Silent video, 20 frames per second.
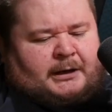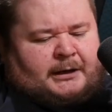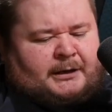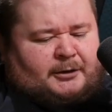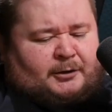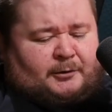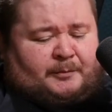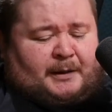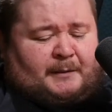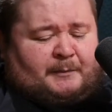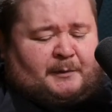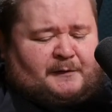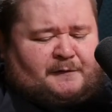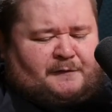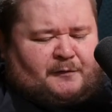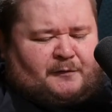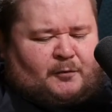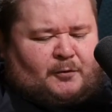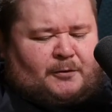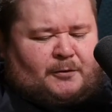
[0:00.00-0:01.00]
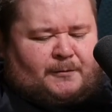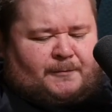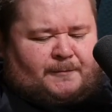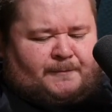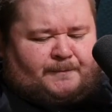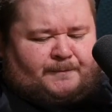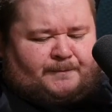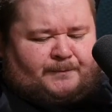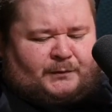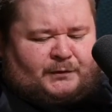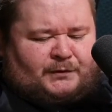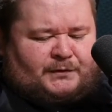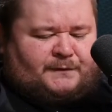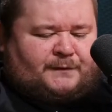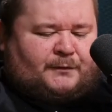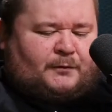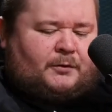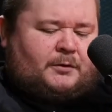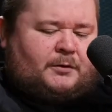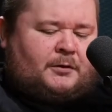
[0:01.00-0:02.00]
I think there might be four. There's
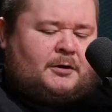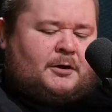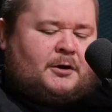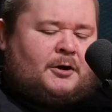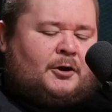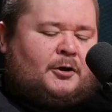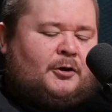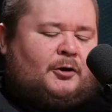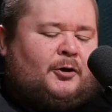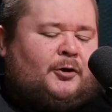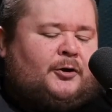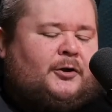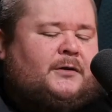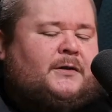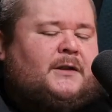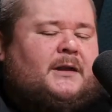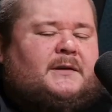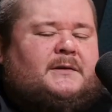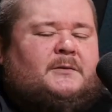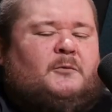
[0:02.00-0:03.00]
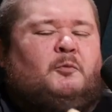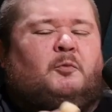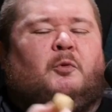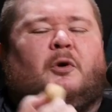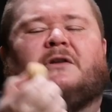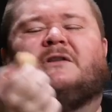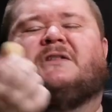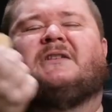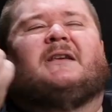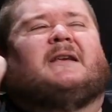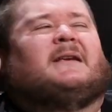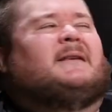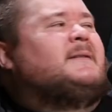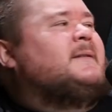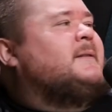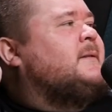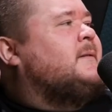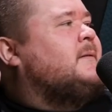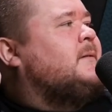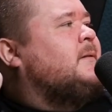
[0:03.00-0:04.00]
four. Look at that. What's
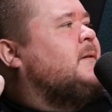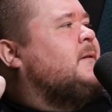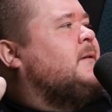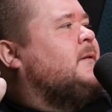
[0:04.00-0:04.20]
this?